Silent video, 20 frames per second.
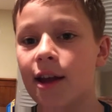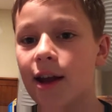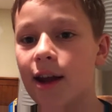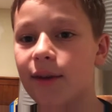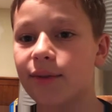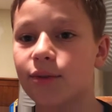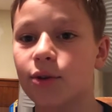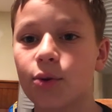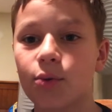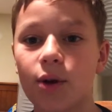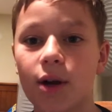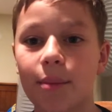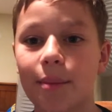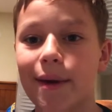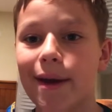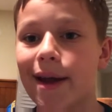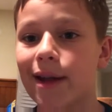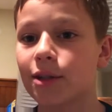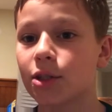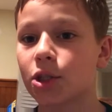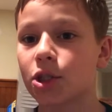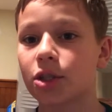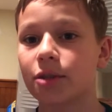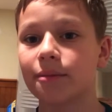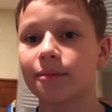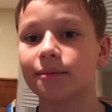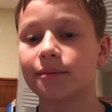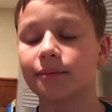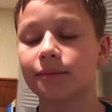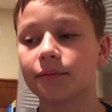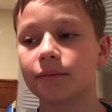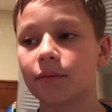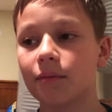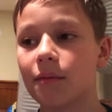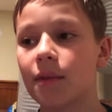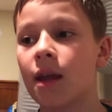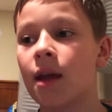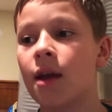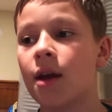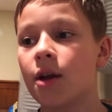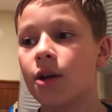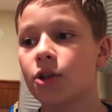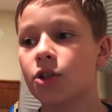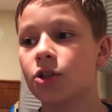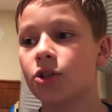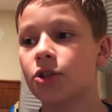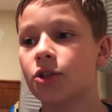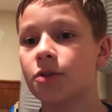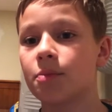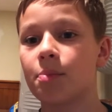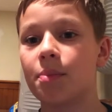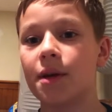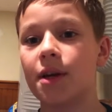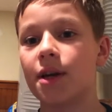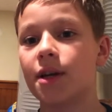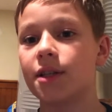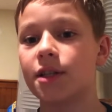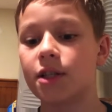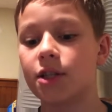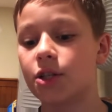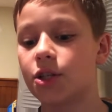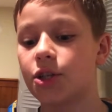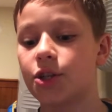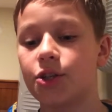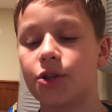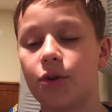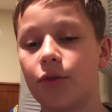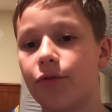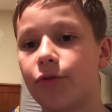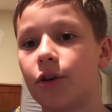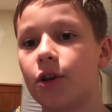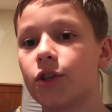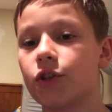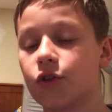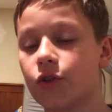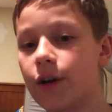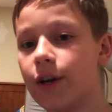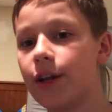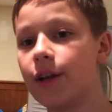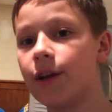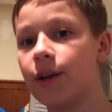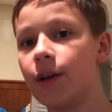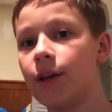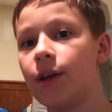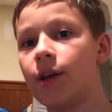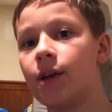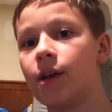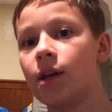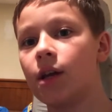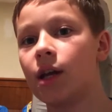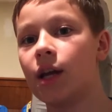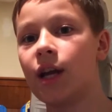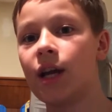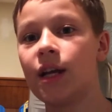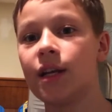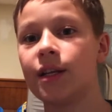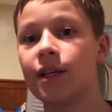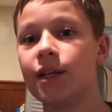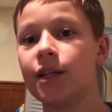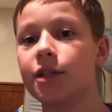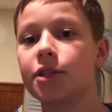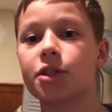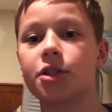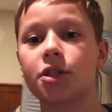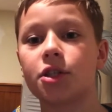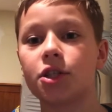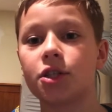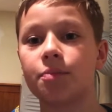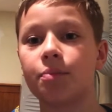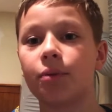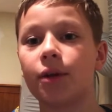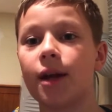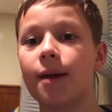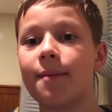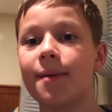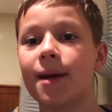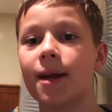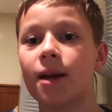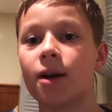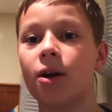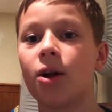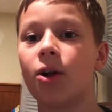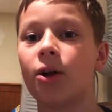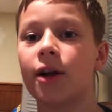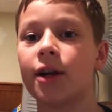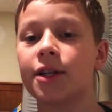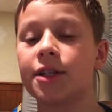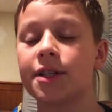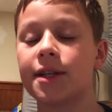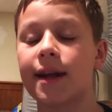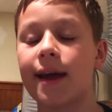after one match, just because he's just so frustrated, and he's just blaming it all on his